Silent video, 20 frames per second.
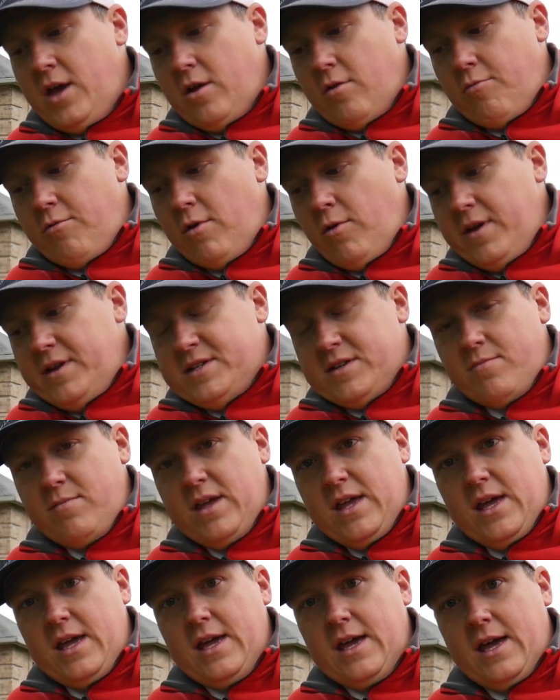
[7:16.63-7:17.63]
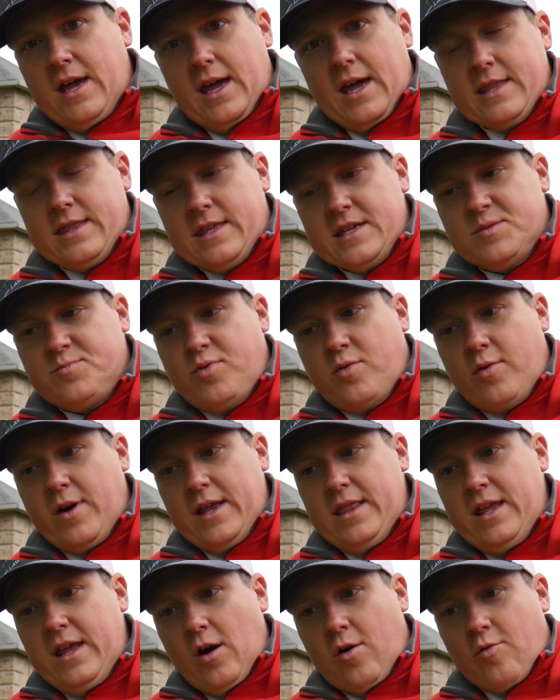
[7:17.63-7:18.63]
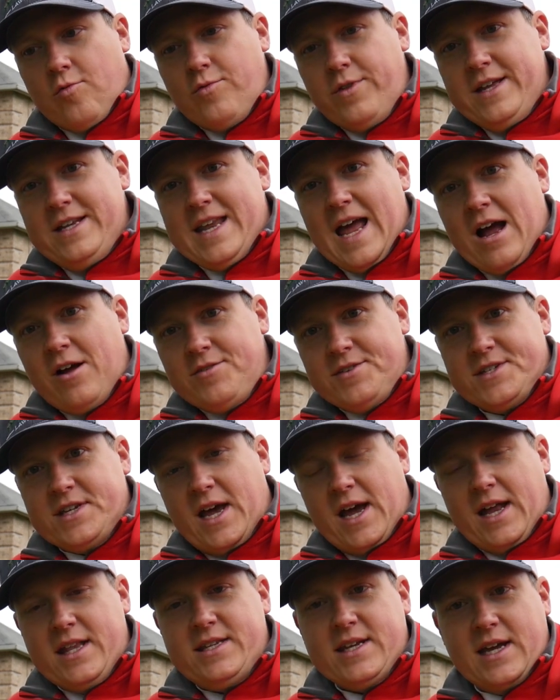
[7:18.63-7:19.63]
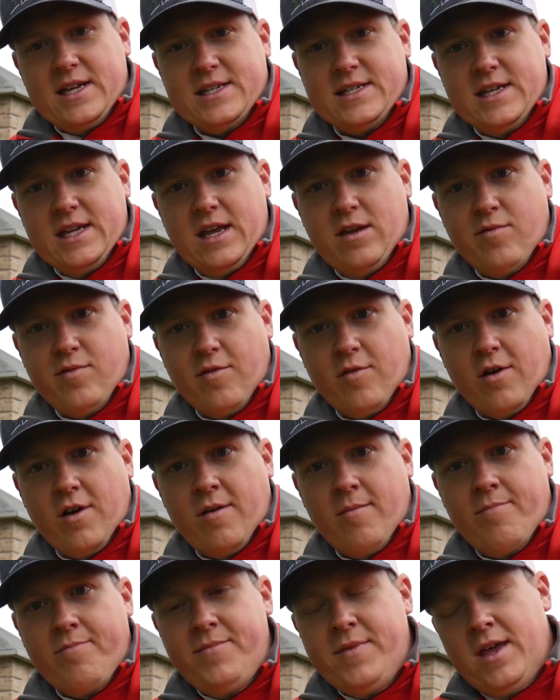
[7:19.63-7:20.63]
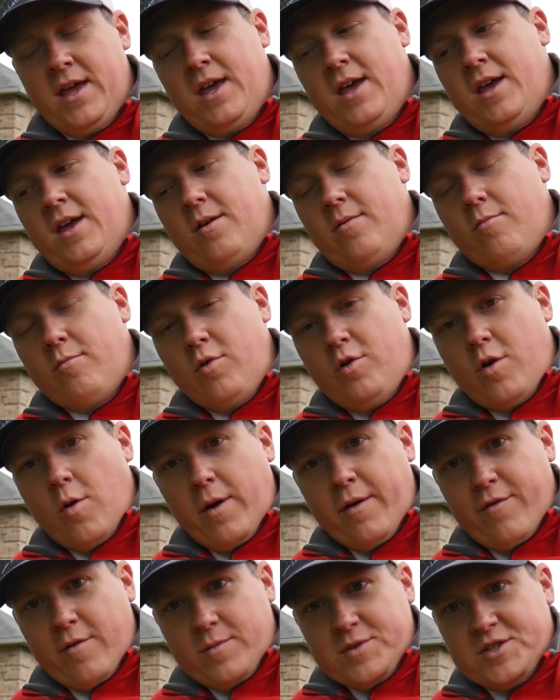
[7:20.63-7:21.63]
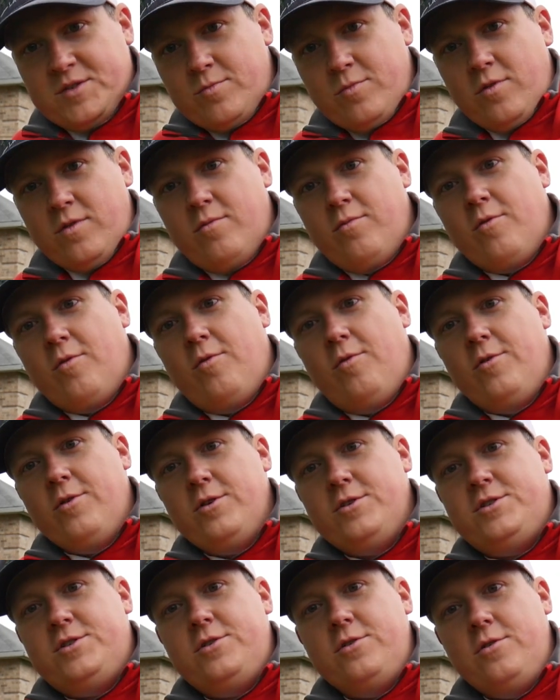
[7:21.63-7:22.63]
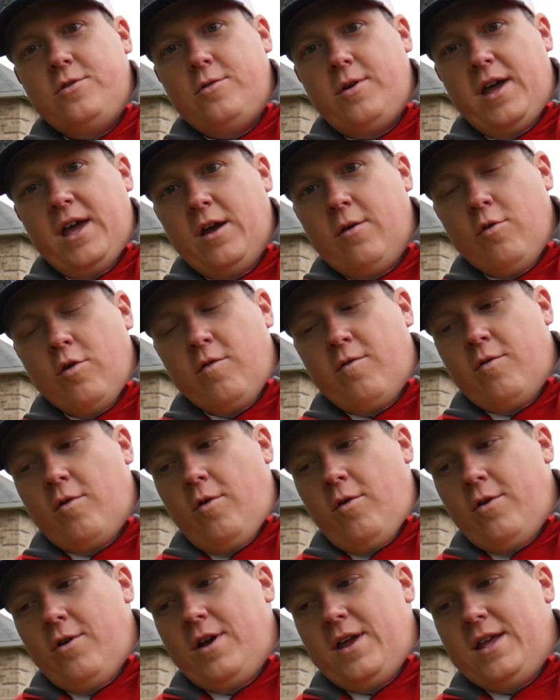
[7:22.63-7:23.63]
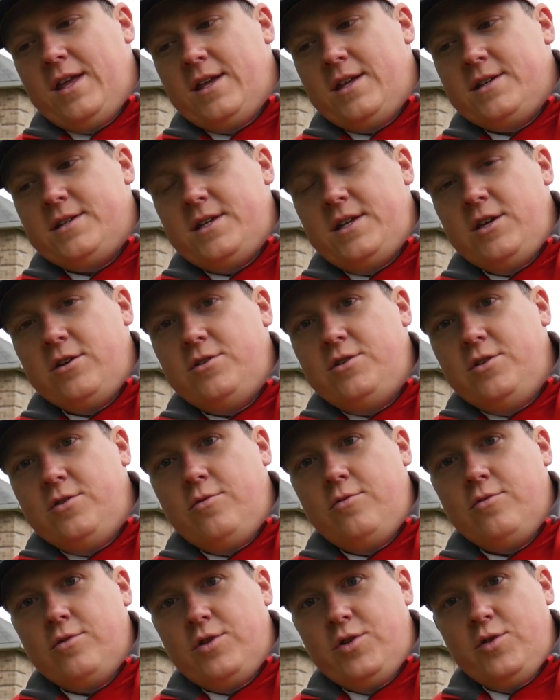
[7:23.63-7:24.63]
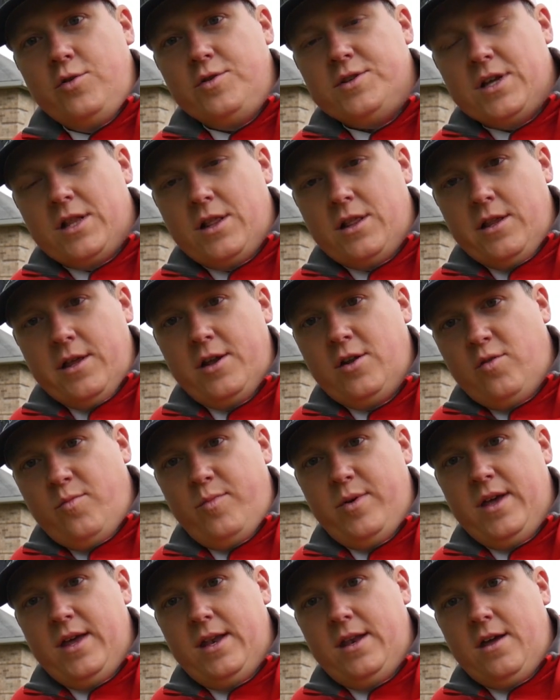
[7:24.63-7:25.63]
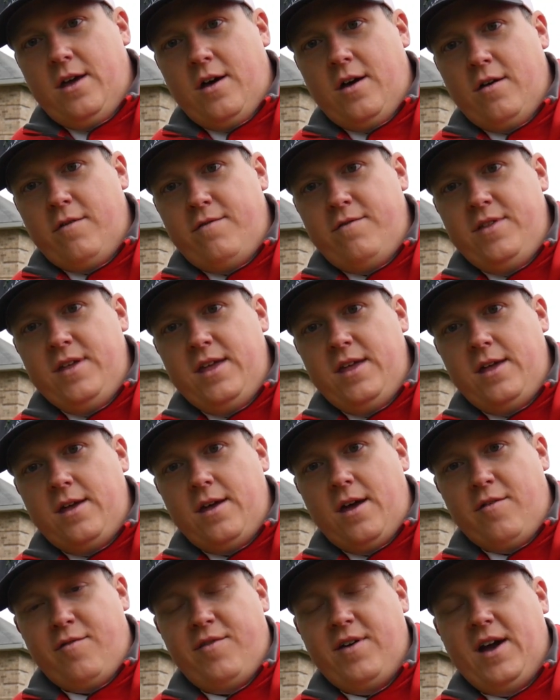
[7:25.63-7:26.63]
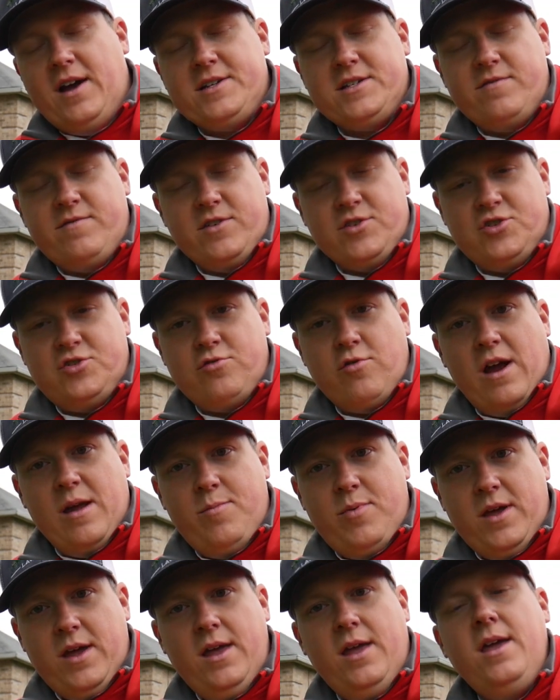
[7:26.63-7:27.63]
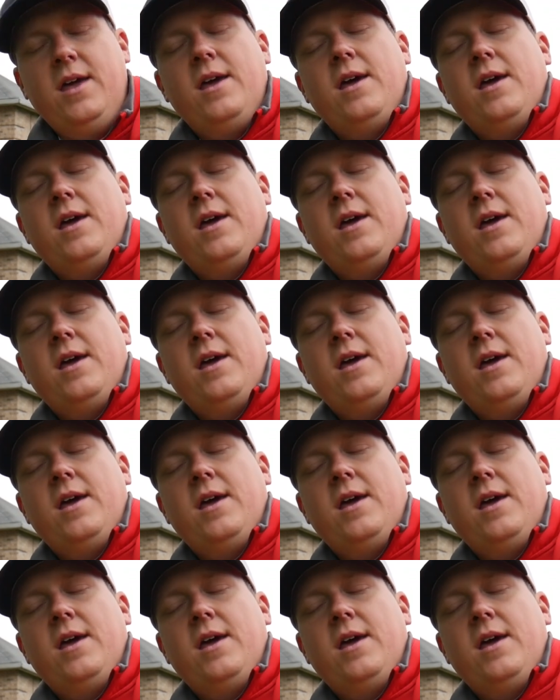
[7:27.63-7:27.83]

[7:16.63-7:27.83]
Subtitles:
really, to me, at this point, the only downsides I see from going from a smooth roller to a groove roller is you do lose a little bit of the effects of the striping